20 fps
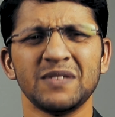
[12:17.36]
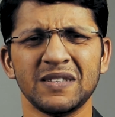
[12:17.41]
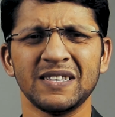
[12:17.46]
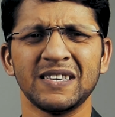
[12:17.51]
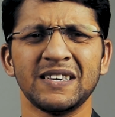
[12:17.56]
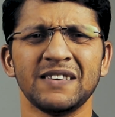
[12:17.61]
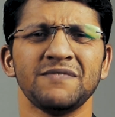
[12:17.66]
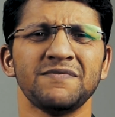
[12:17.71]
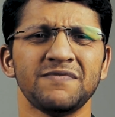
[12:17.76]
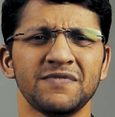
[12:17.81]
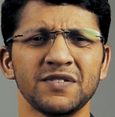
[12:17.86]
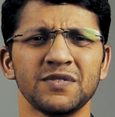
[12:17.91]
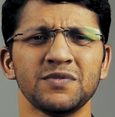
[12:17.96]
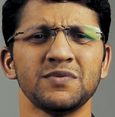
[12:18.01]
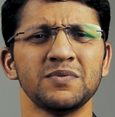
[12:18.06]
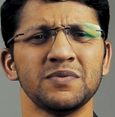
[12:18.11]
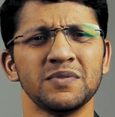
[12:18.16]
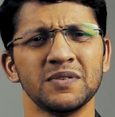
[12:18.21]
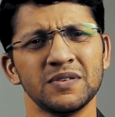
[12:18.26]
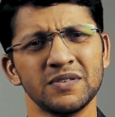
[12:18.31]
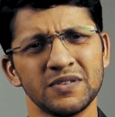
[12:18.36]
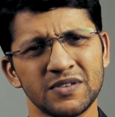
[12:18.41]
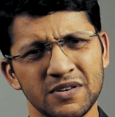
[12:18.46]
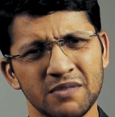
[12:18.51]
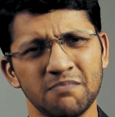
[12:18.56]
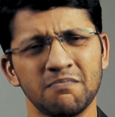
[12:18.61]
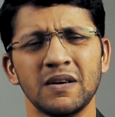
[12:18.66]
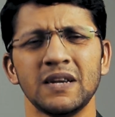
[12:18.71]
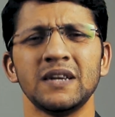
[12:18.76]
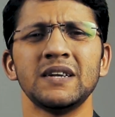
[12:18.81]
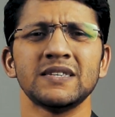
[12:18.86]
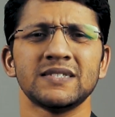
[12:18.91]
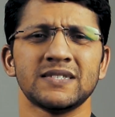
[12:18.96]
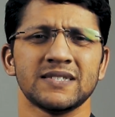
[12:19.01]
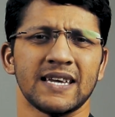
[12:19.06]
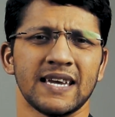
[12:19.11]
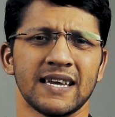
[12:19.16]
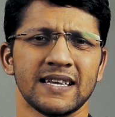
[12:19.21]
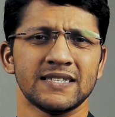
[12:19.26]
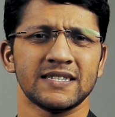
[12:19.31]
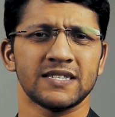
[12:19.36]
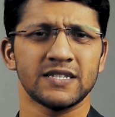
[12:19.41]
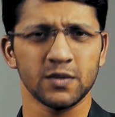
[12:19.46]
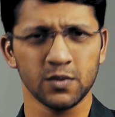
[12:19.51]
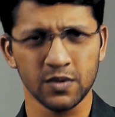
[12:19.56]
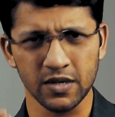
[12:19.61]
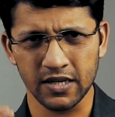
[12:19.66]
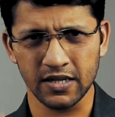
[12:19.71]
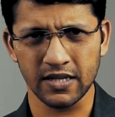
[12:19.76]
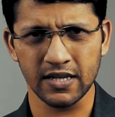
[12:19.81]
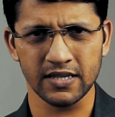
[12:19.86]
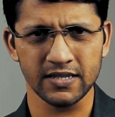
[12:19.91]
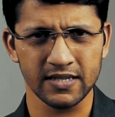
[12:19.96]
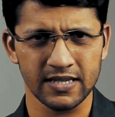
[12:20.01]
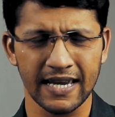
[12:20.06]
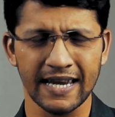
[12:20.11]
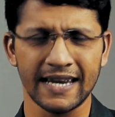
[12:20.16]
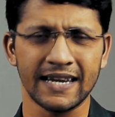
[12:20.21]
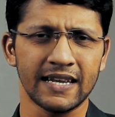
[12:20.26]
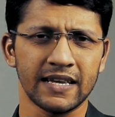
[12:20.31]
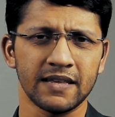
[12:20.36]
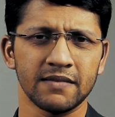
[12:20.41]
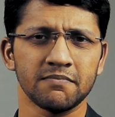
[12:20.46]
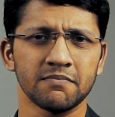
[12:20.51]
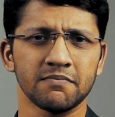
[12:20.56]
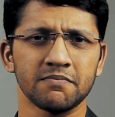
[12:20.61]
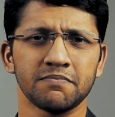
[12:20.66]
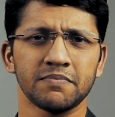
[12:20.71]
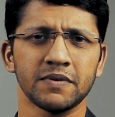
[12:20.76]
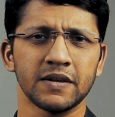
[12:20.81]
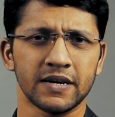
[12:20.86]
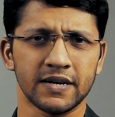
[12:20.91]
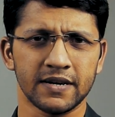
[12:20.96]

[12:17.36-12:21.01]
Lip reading: give you tremendous gains during this 18-month